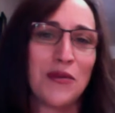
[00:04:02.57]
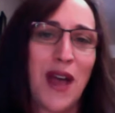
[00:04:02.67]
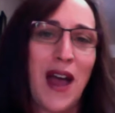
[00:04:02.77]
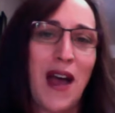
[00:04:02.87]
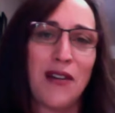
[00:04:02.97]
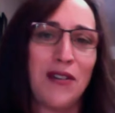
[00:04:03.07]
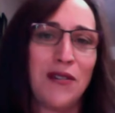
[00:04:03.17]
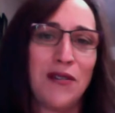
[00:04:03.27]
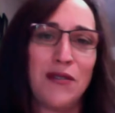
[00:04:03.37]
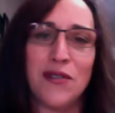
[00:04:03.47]
how do
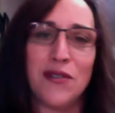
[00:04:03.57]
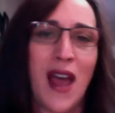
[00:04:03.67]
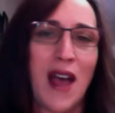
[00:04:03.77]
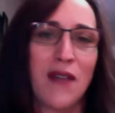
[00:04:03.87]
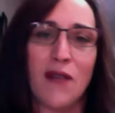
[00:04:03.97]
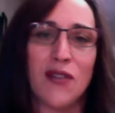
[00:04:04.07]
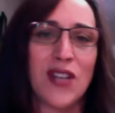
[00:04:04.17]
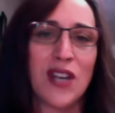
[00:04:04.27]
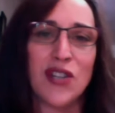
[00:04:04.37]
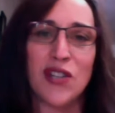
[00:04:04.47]
you have
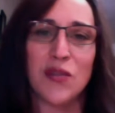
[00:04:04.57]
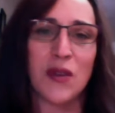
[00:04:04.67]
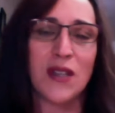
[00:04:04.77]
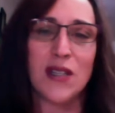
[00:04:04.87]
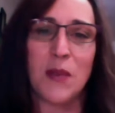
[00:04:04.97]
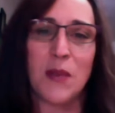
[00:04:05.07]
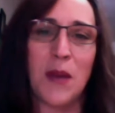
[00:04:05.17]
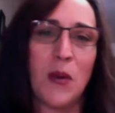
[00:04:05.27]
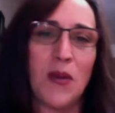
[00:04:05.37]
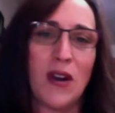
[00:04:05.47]
conversations with these
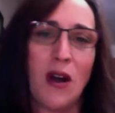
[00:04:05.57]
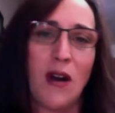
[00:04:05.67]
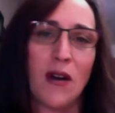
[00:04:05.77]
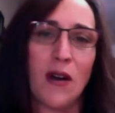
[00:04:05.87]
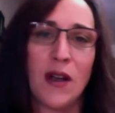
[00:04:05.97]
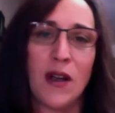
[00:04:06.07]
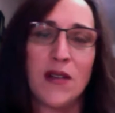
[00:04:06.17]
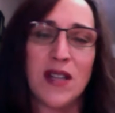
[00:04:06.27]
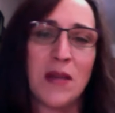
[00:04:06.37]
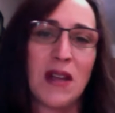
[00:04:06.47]
people that are
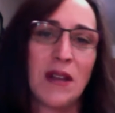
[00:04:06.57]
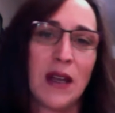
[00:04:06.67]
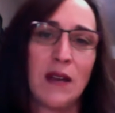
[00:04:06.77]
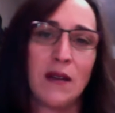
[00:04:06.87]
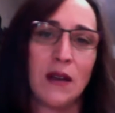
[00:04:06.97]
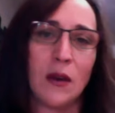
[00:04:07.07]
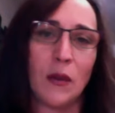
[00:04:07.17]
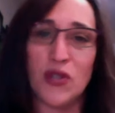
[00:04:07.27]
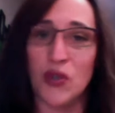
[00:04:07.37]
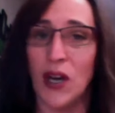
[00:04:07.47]
seemingly, you know,
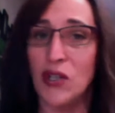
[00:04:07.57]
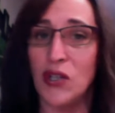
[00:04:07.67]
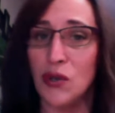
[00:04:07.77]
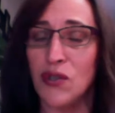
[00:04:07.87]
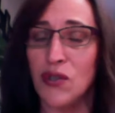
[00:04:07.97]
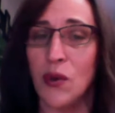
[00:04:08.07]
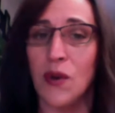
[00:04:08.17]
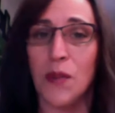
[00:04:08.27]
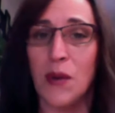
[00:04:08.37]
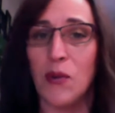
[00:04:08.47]
strangers
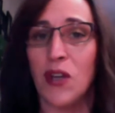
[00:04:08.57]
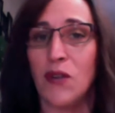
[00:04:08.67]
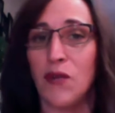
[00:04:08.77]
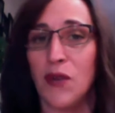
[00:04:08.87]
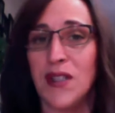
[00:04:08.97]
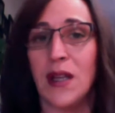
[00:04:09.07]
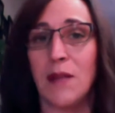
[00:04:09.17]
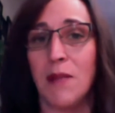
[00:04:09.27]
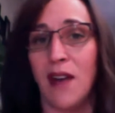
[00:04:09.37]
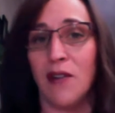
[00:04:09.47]
or people that you've recently
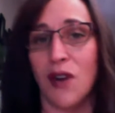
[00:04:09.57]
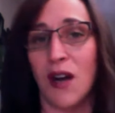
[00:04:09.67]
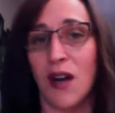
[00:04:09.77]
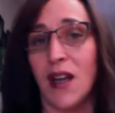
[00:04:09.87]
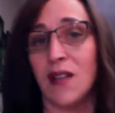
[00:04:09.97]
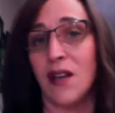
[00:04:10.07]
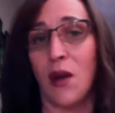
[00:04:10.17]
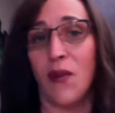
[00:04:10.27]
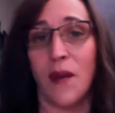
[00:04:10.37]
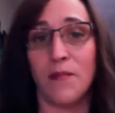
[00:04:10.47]
met and you're trying to get to
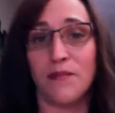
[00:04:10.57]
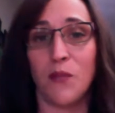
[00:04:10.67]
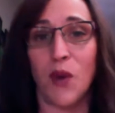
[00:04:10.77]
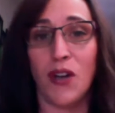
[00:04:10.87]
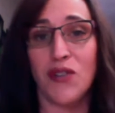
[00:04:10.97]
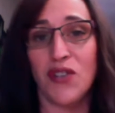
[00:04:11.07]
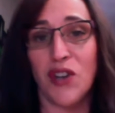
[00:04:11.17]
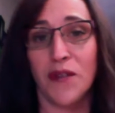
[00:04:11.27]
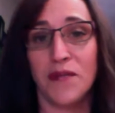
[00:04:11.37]
know them? Where do you start?